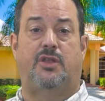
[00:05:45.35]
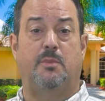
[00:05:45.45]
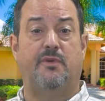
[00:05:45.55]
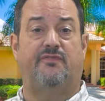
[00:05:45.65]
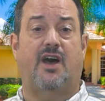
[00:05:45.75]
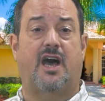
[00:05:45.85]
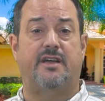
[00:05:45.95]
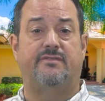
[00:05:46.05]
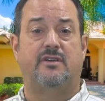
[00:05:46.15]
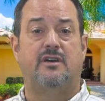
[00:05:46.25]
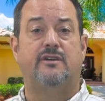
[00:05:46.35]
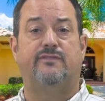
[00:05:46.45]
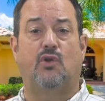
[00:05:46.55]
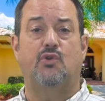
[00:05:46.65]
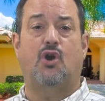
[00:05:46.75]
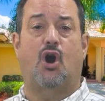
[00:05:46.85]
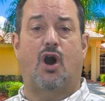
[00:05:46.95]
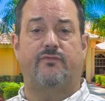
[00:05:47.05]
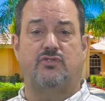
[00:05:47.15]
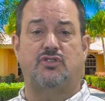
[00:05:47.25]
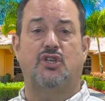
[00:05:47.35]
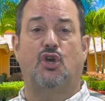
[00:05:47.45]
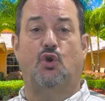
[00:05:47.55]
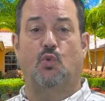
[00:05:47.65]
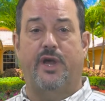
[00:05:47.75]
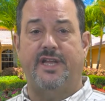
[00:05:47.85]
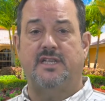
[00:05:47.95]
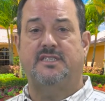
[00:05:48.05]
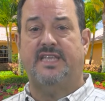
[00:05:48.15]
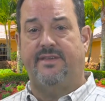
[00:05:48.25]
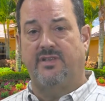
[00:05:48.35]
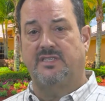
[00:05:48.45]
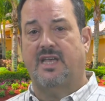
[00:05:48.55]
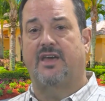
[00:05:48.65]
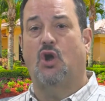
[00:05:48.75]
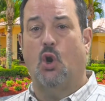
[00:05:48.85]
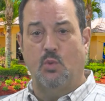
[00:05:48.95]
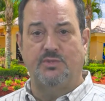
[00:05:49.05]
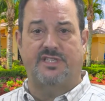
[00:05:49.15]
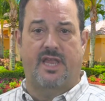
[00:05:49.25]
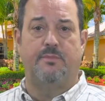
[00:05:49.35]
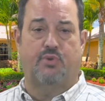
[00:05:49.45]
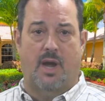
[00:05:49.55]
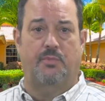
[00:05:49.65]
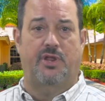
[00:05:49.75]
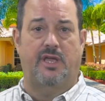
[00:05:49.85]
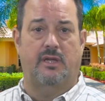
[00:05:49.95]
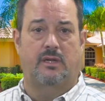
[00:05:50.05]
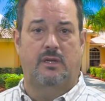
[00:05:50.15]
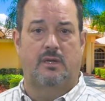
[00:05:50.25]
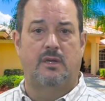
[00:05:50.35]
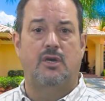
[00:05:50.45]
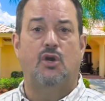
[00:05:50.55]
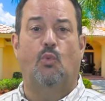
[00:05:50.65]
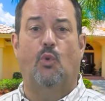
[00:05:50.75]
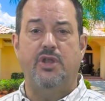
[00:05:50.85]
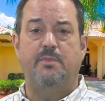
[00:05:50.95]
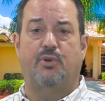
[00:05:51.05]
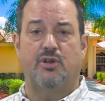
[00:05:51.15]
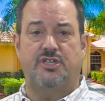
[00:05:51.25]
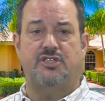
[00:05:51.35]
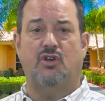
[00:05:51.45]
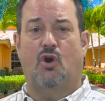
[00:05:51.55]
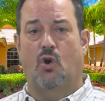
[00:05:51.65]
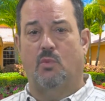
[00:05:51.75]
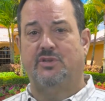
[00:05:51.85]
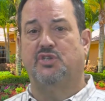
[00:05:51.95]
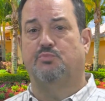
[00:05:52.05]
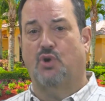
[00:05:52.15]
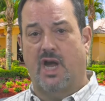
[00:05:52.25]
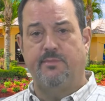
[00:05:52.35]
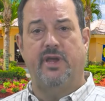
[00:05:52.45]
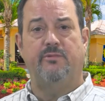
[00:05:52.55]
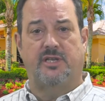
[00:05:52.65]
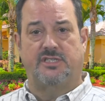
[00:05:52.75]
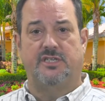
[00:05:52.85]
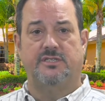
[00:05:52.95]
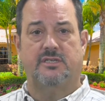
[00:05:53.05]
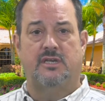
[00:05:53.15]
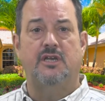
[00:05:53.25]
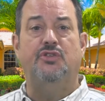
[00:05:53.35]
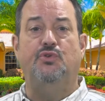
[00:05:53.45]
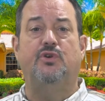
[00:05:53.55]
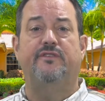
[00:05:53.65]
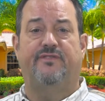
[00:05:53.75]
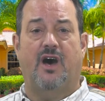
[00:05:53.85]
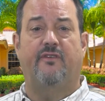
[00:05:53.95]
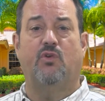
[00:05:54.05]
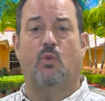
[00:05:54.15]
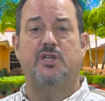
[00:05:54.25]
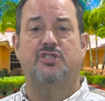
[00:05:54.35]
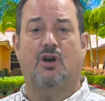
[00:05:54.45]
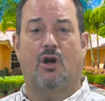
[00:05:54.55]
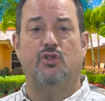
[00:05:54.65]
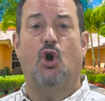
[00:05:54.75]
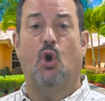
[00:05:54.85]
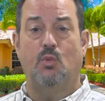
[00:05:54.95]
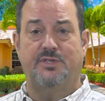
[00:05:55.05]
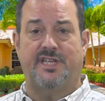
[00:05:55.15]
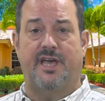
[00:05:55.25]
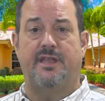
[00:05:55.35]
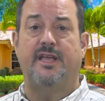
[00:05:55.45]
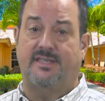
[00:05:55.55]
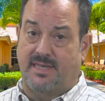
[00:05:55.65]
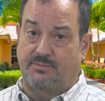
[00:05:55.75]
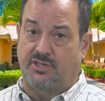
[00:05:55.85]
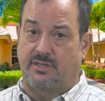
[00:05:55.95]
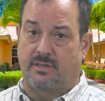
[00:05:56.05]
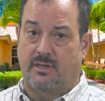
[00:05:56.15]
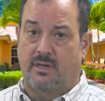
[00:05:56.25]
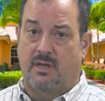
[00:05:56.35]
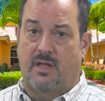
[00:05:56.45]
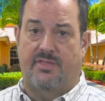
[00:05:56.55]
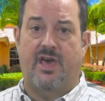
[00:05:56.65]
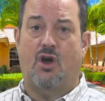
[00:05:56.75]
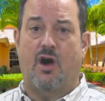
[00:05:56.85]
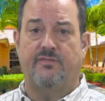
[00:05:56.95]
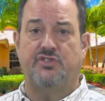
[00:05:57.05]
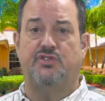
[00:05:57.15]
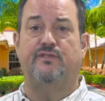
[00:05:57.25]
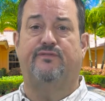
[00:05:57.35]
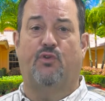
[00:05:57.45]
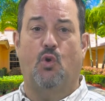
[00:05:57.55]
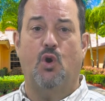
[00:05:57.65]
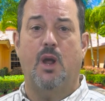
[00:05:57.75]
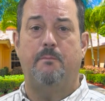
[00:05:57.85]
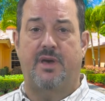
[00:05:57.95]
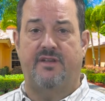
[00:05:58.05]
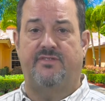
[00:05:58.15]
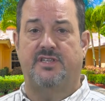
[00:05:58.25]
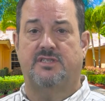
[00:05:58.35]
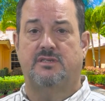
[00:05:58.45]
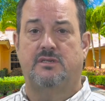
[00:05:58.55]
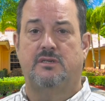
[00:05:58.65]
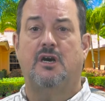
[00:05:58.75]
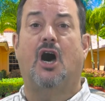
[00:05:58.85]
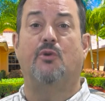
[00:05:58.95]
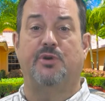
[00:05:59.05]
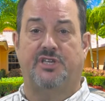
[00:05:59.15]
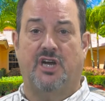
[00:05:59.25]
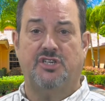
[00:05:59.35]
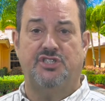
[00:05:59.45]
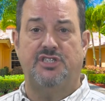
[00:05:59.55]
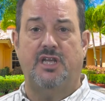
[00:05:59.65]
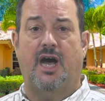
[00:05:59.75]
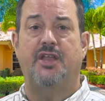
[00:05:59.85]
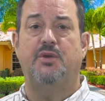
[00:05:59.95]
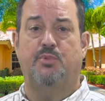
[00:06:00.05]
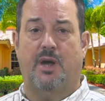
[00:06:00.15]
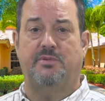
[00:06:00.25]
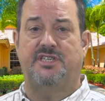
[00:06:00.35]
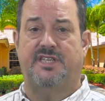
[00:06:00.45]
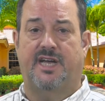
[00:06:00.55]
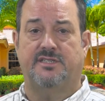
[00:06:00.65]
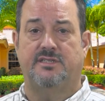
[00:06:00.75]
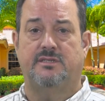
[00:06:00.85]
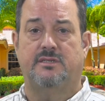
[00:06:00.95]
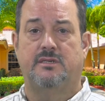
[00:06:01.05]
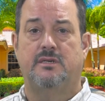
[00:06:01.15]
Number 5, Florida offers great savings on homesteaded property. When you purchase a home as your primary residence, you can file for what is called homestead exemption. That offers you 4 benefits: a reduction on your property taxes,